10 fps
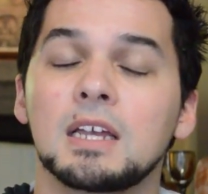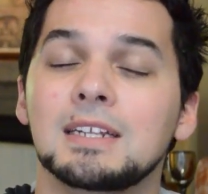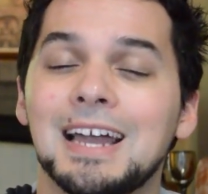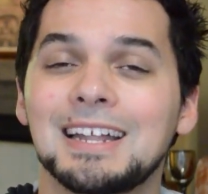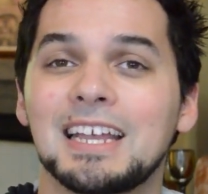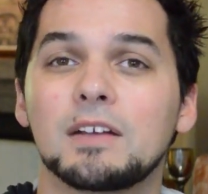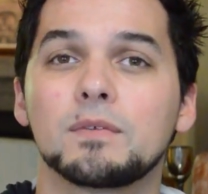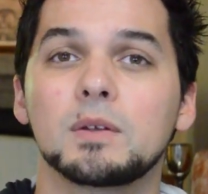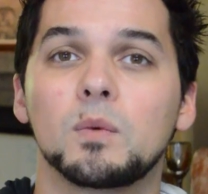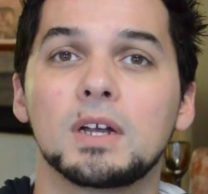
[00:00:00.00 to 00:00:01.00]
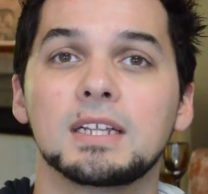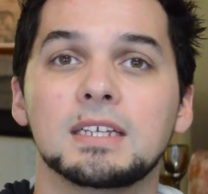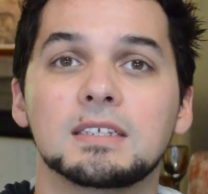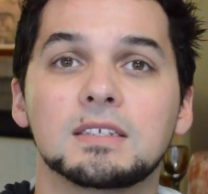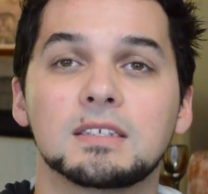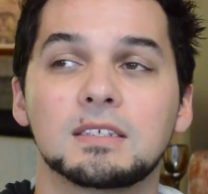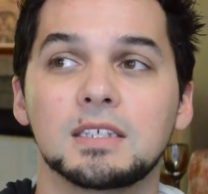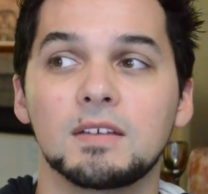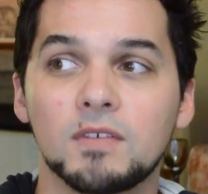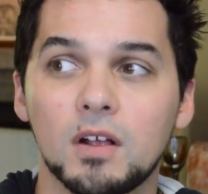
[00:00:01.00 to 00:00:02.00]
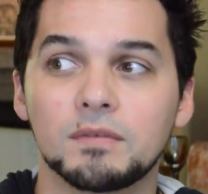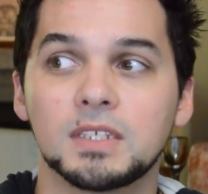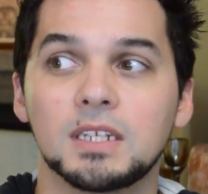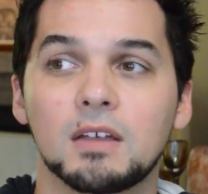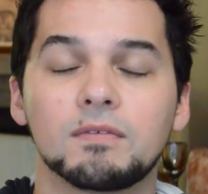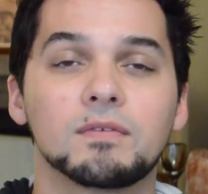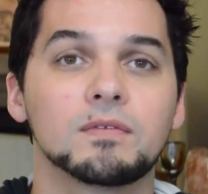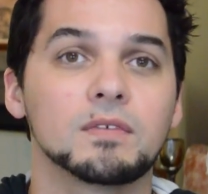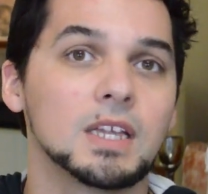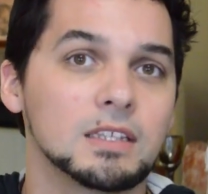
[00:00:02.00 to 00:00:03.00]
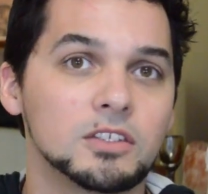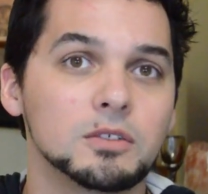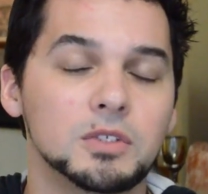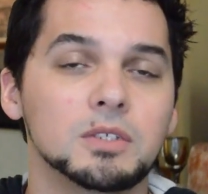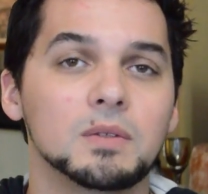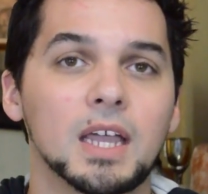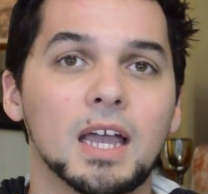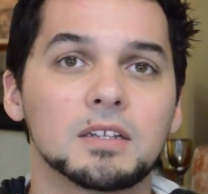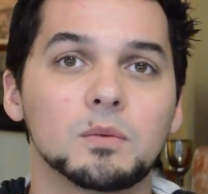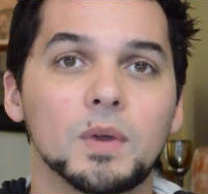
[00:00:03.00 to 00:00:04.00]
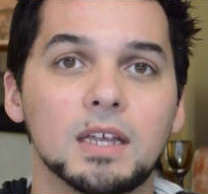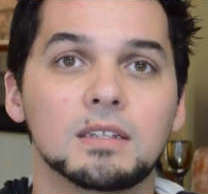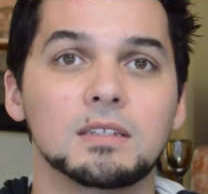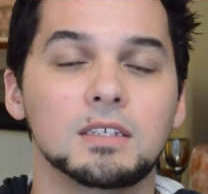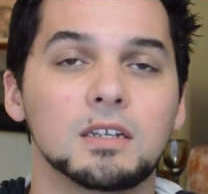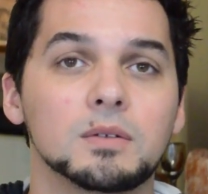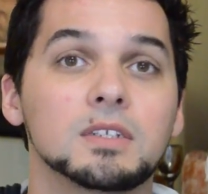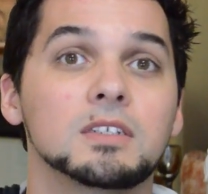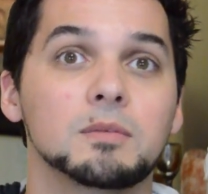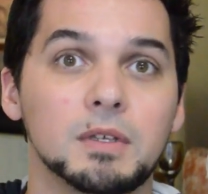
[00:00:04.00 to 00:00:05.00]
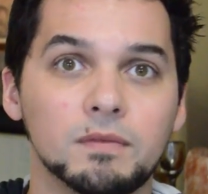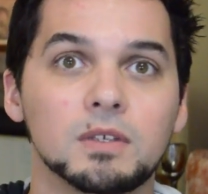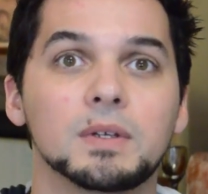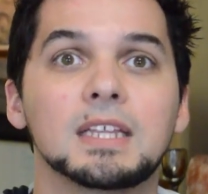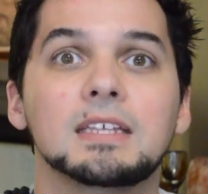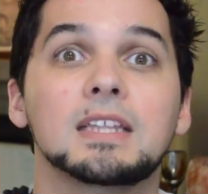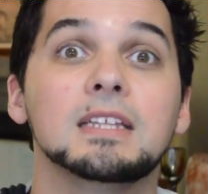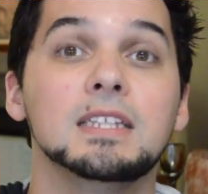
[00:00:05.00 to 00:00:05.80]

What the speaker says: Not everyone is evolved enough to do that when, you know, to be fluid. They